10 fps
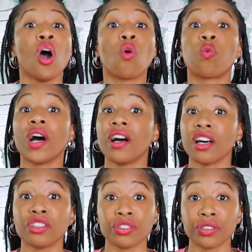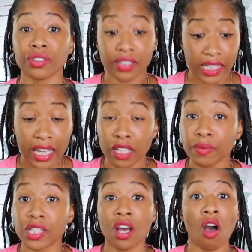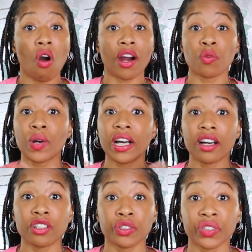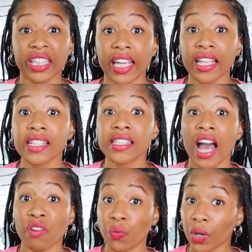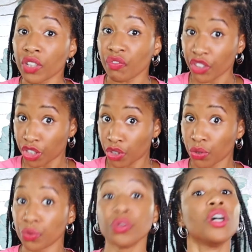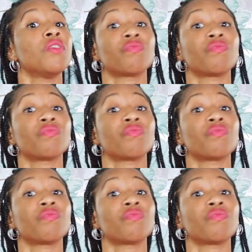what other tips or what other things have worked for you.